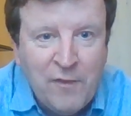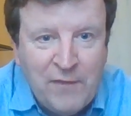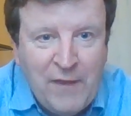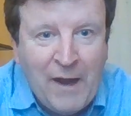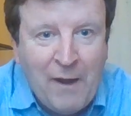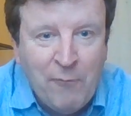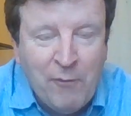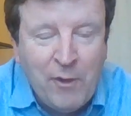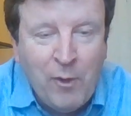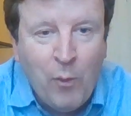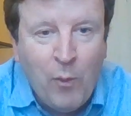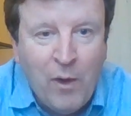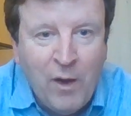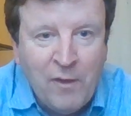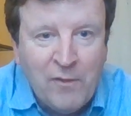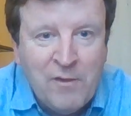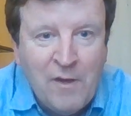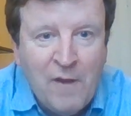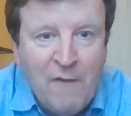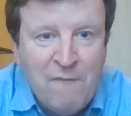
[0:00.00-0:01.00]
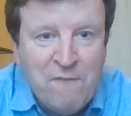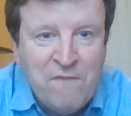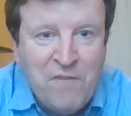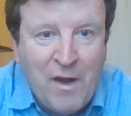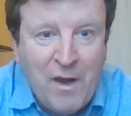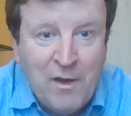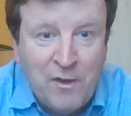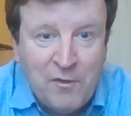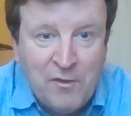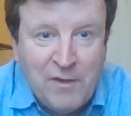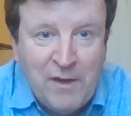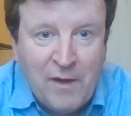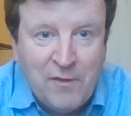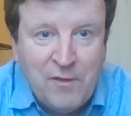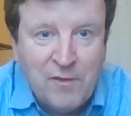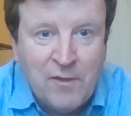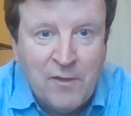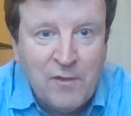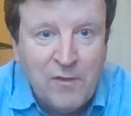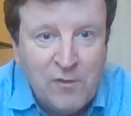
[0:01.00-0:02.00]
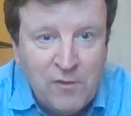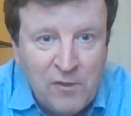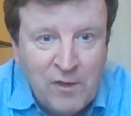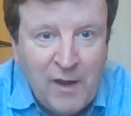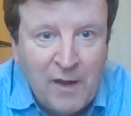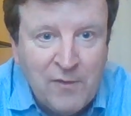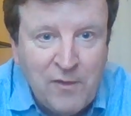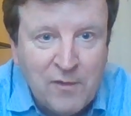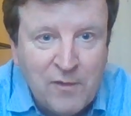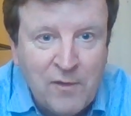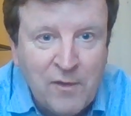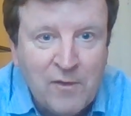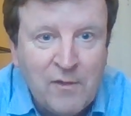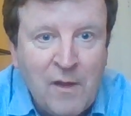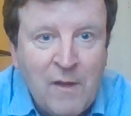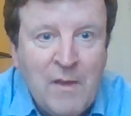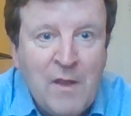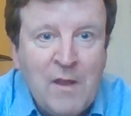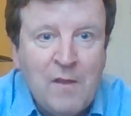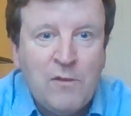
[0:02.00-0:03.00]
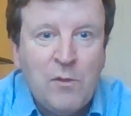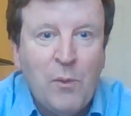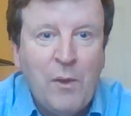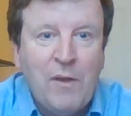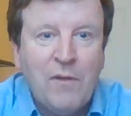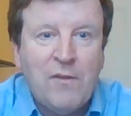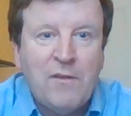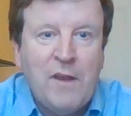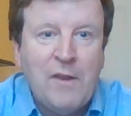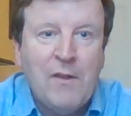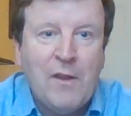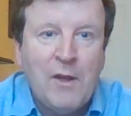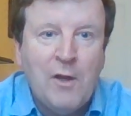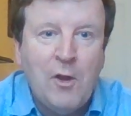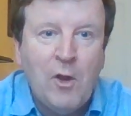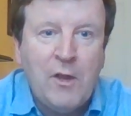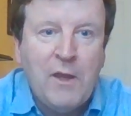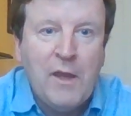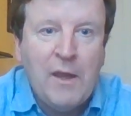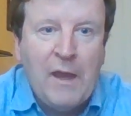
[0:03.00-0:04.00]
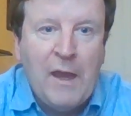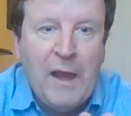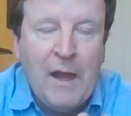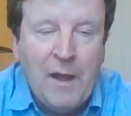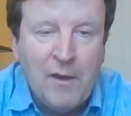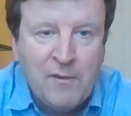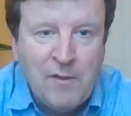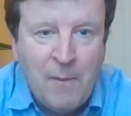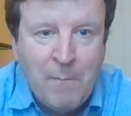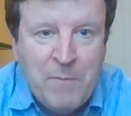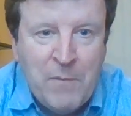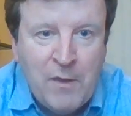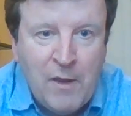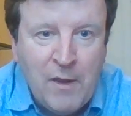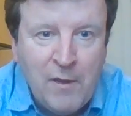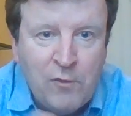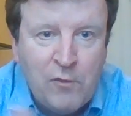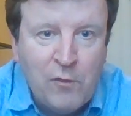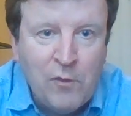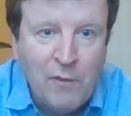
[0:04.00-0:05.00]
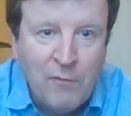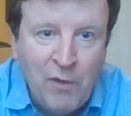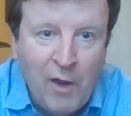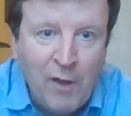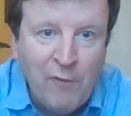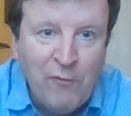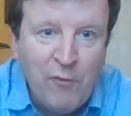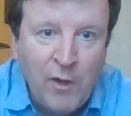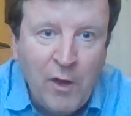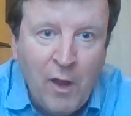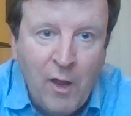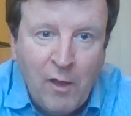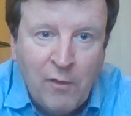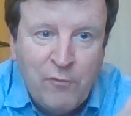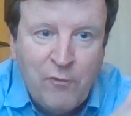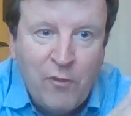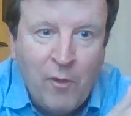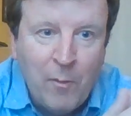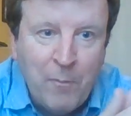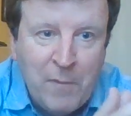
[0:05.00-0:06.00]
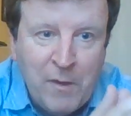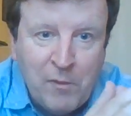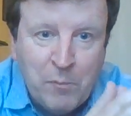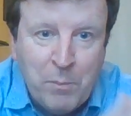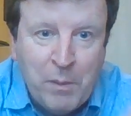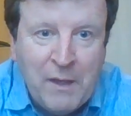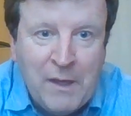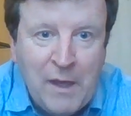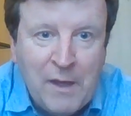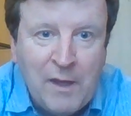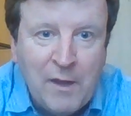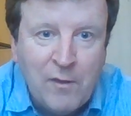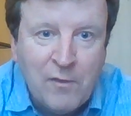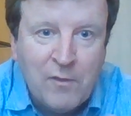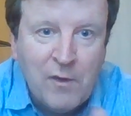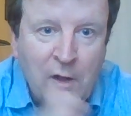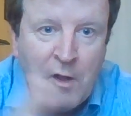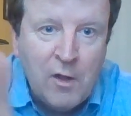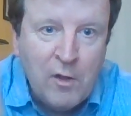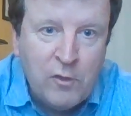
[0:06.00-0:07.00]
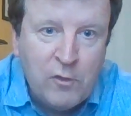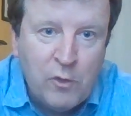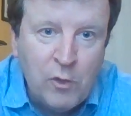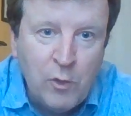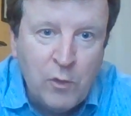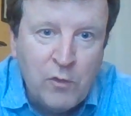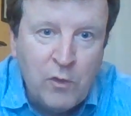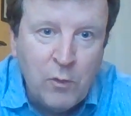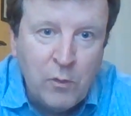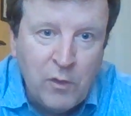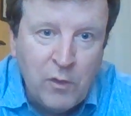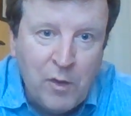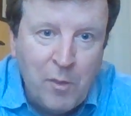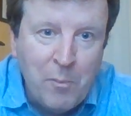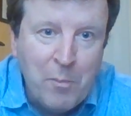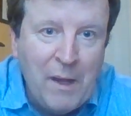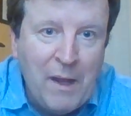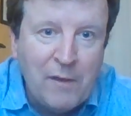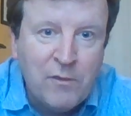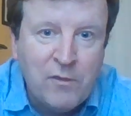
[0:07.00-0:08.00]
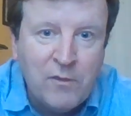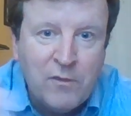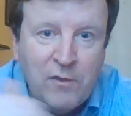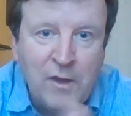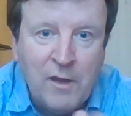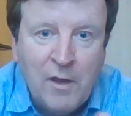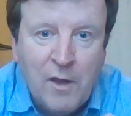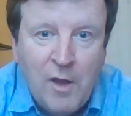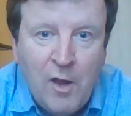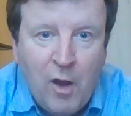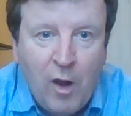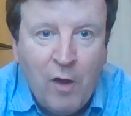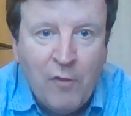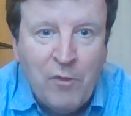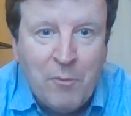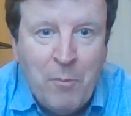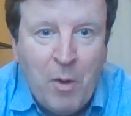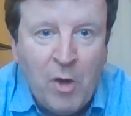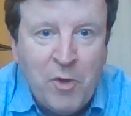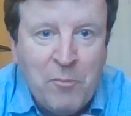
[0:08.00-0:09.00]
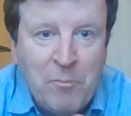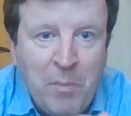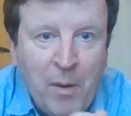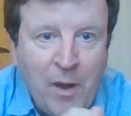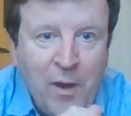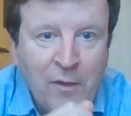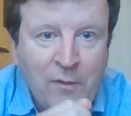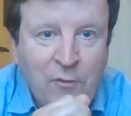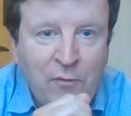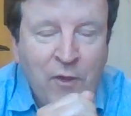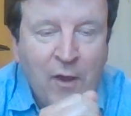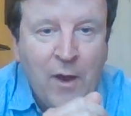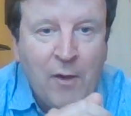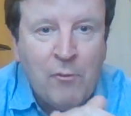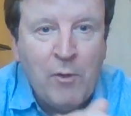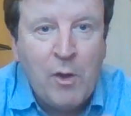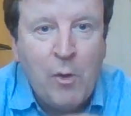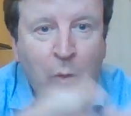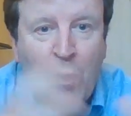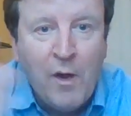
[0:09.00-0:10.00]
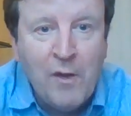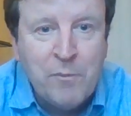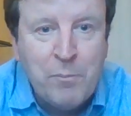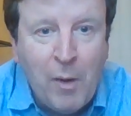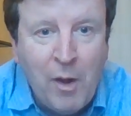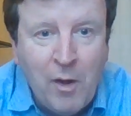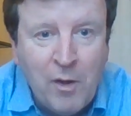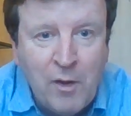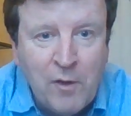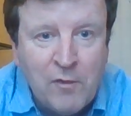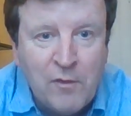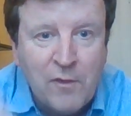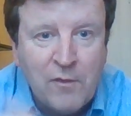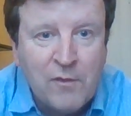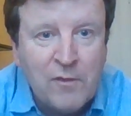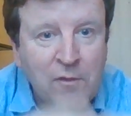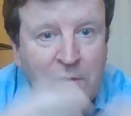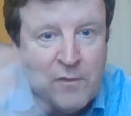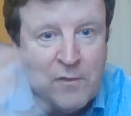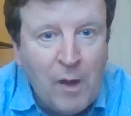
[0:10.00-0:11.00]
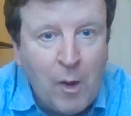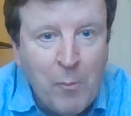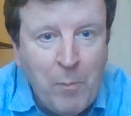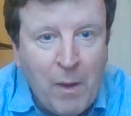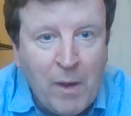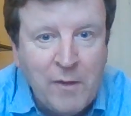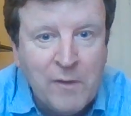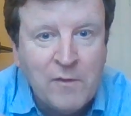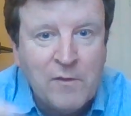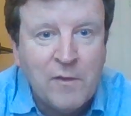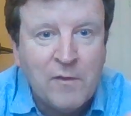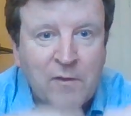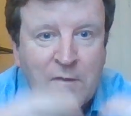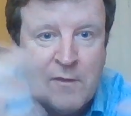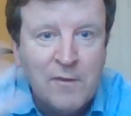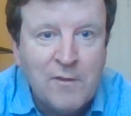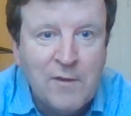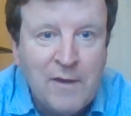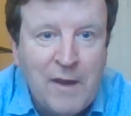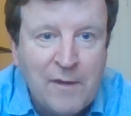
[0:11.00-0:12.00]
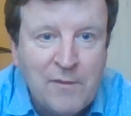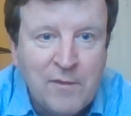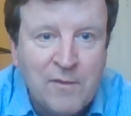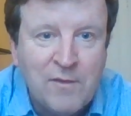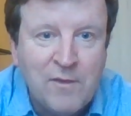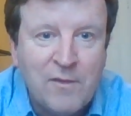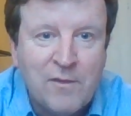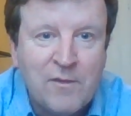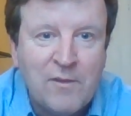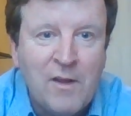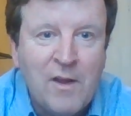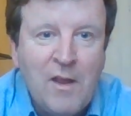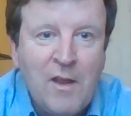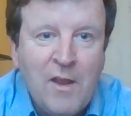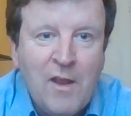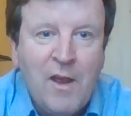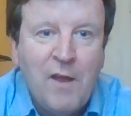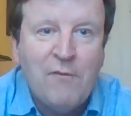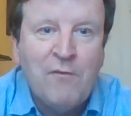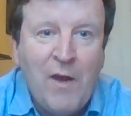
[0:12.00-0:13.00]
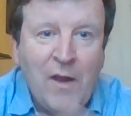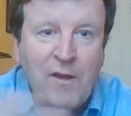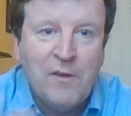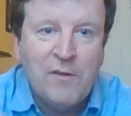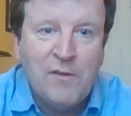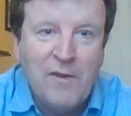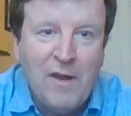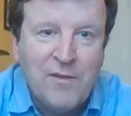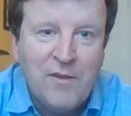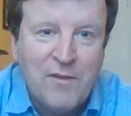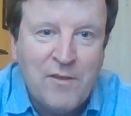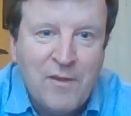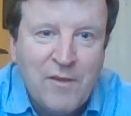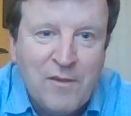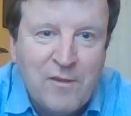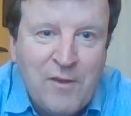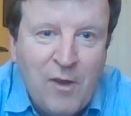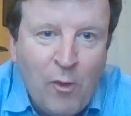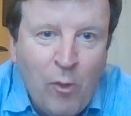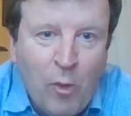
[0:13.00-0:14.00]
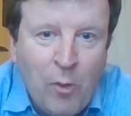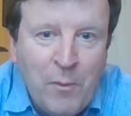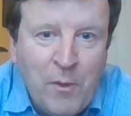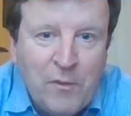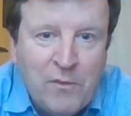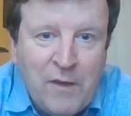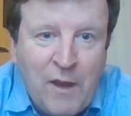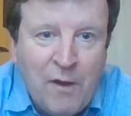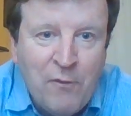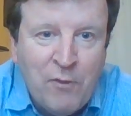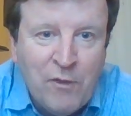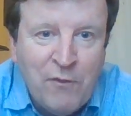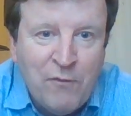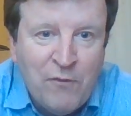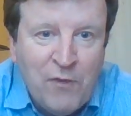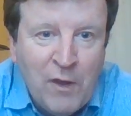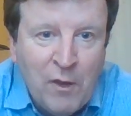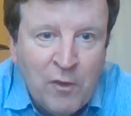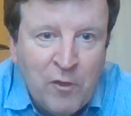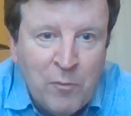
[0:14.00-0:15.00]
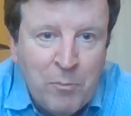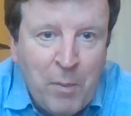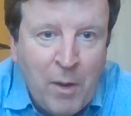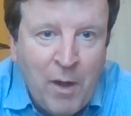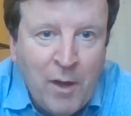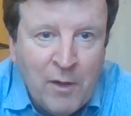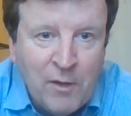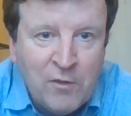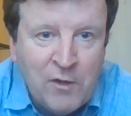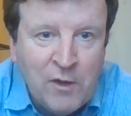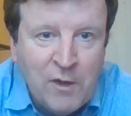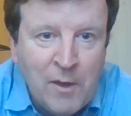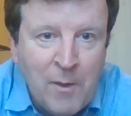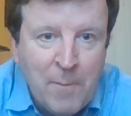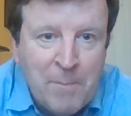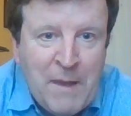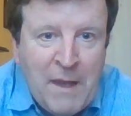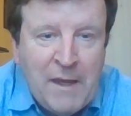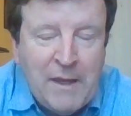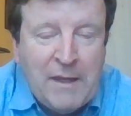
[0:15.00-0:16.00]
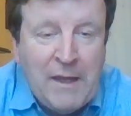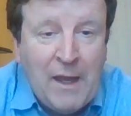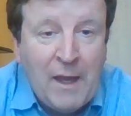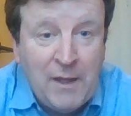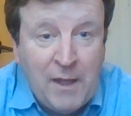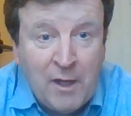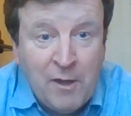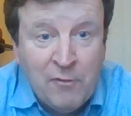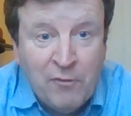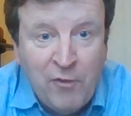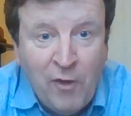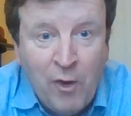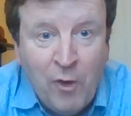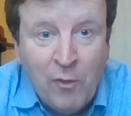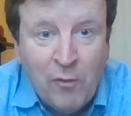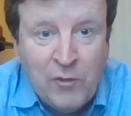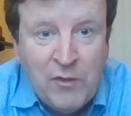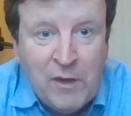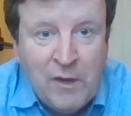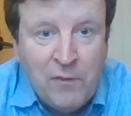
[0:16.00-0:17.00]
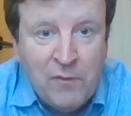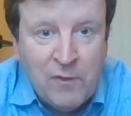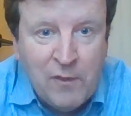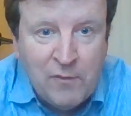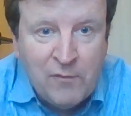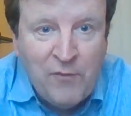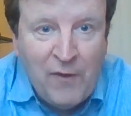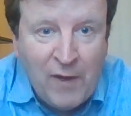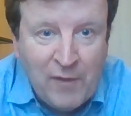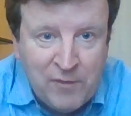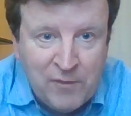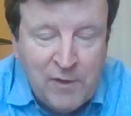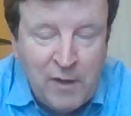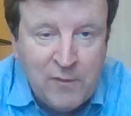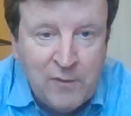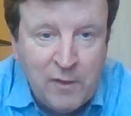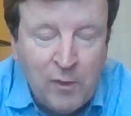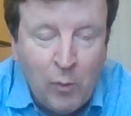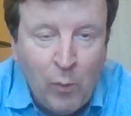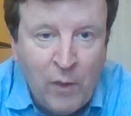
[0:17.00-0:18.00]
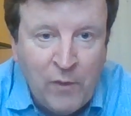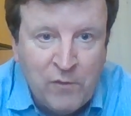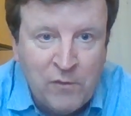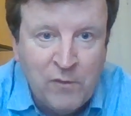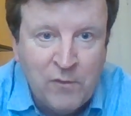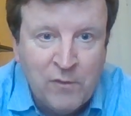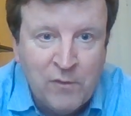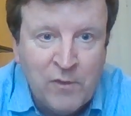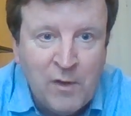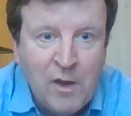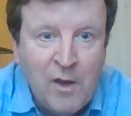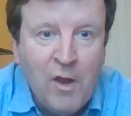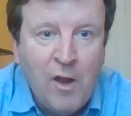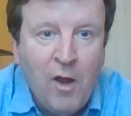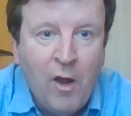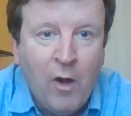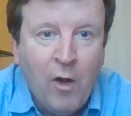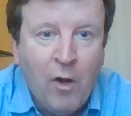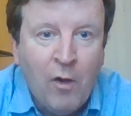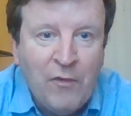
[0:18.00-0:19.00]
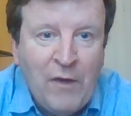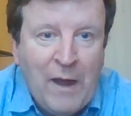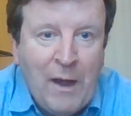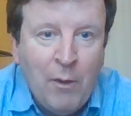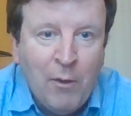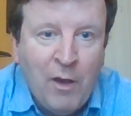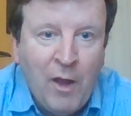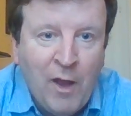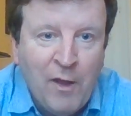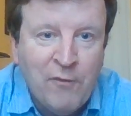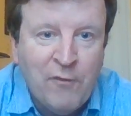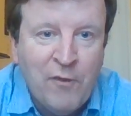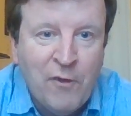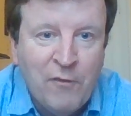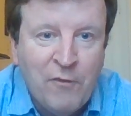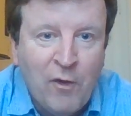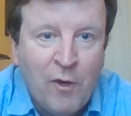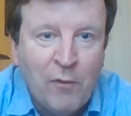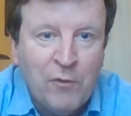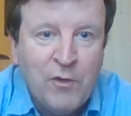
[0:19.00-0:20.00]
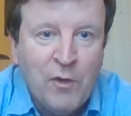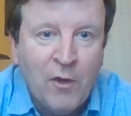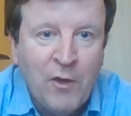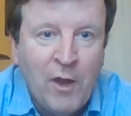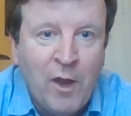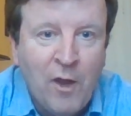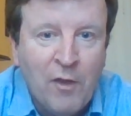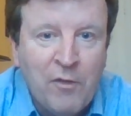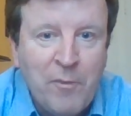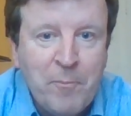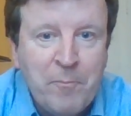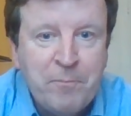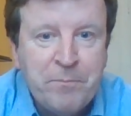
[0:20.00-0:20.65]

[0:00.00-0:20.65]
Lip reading: That requires phylogeneticists. So we can see that looking at the history of life on Earth from its beginnings through to the complexity of the modern biosphere requires biologists and cell biologists and geneticists and phylogeneticists. So almost every field of biology can get involved in these fascinating questions of how life evolved on Earth.